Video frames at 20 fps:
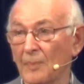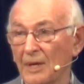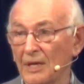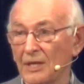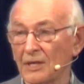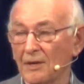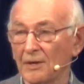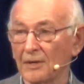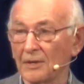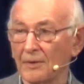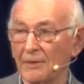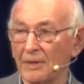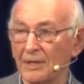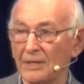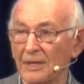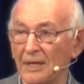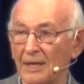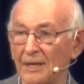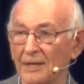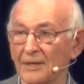but younger
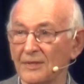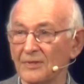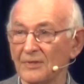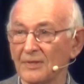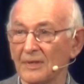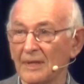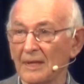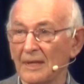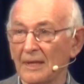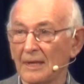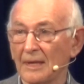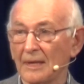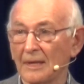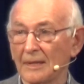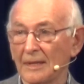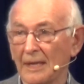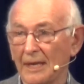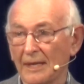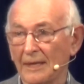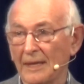in years,
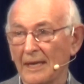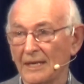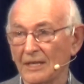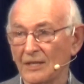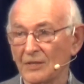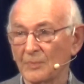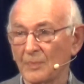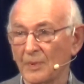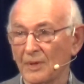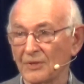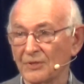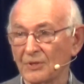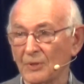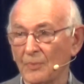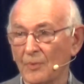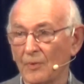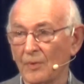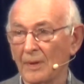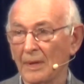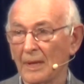That is
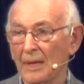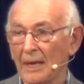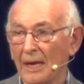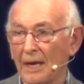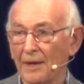possible.